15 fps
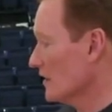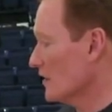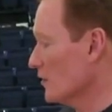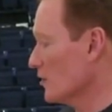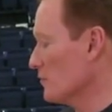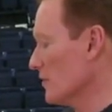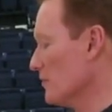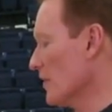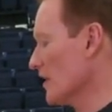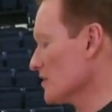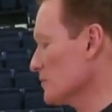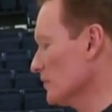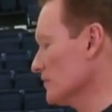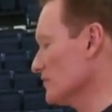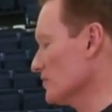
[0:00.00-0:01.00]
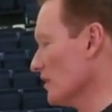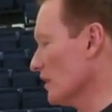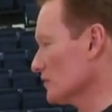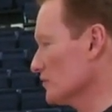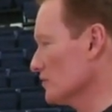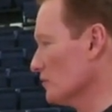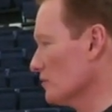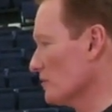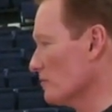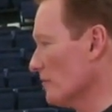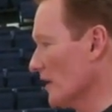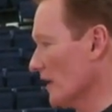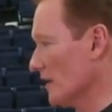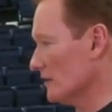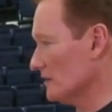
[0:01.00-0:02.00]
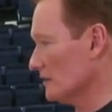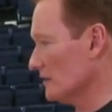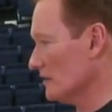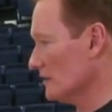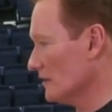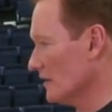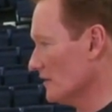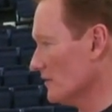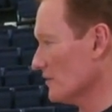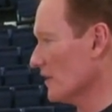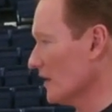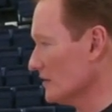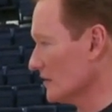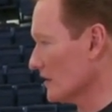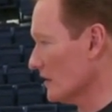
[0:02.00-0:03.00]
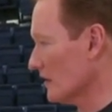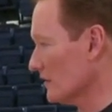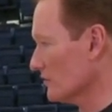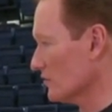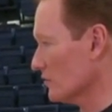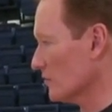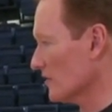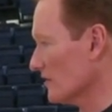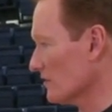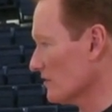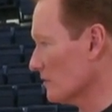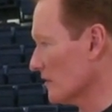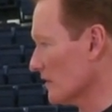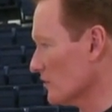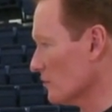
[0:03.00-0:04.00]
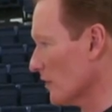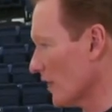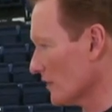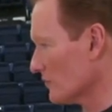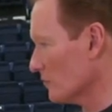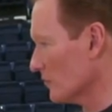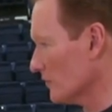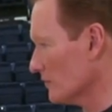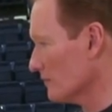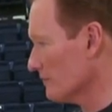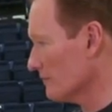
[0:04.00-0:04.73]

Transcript: Would it be possible to talk to the man inside the costume? Is that something that's possible?